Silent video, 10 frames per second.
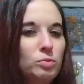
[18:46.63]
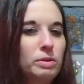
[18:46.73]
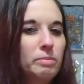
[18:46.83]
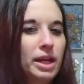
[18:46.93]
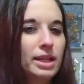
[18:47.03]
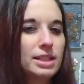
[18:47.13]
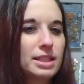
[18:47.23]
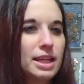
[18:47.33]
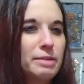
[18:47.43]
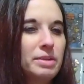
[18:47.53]
went back in
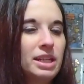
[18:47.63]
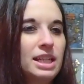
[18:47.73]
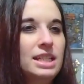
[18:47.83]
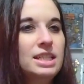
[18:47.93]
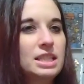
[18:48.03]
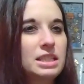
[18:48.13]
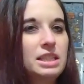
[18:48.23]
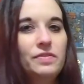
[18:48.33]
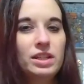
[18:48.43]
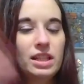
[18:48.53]
time, and he's
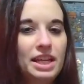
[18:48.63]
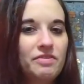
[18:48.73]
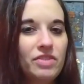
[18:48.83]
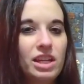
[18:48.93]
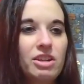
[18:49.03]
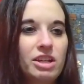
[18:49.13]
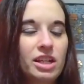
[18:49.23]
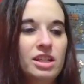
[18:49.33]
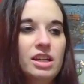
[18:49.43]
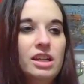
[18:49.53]
living a life there, and,
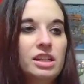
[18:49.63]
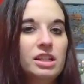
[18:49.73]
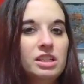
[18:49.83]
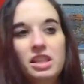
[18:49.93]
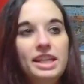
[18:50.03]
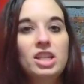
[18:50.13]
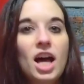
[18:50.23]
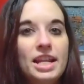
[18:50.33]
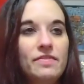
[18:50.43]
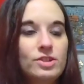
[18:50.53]
like,
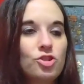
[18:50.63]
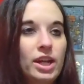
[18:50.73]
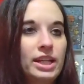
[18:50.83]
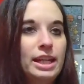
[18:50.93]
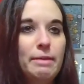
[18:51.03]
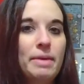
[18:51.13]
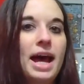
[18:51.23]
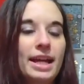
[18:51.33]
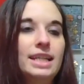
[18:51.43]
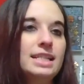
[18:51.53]
not even trying to get
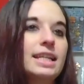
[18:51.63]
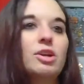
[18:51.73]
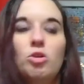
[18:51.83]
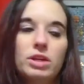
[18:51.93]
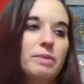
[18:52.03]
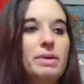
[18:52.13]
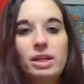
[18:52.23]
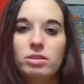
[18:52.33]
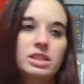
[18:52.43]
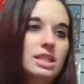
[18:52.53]
back. He's like, okay,
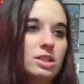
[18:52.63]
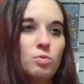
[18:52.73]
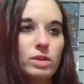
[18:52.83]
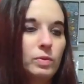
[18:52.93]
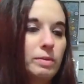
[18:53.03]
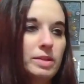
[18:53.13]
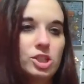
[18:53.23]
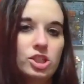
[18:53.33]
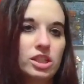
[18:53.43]
this is a one-way mission.